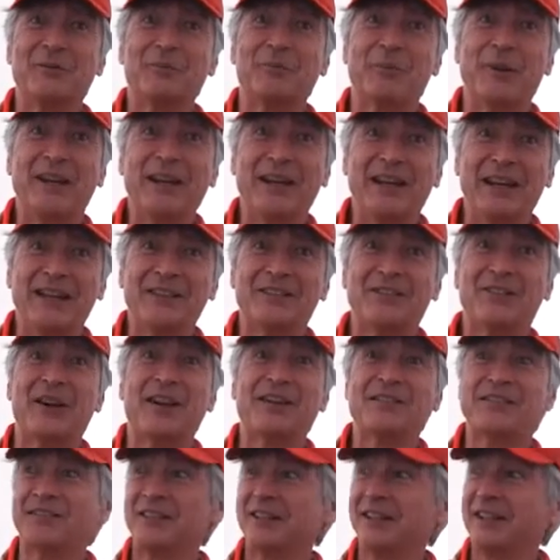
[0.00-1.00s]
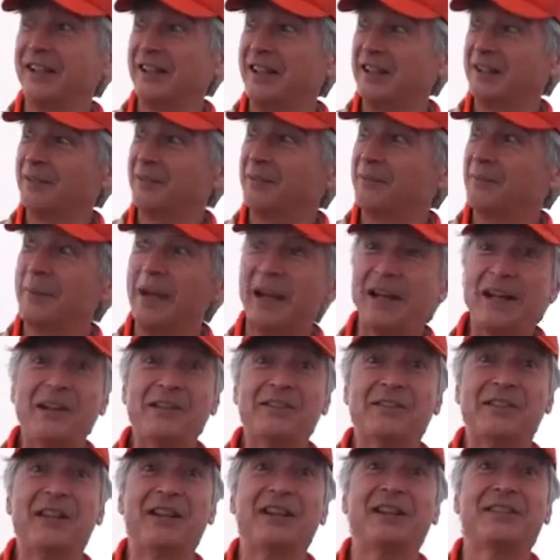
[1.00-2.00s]
being interested in many
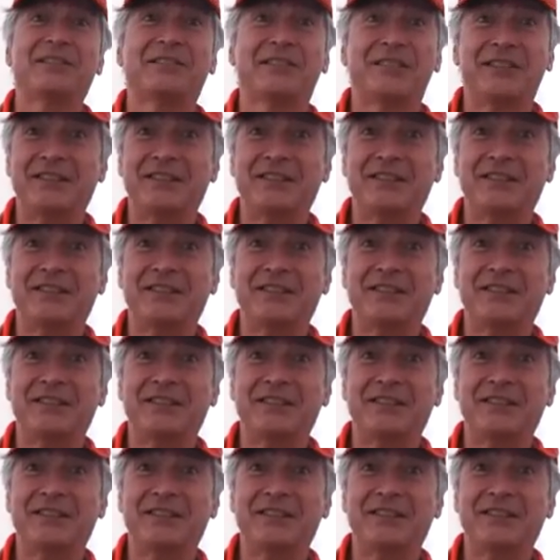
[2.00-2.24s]
things,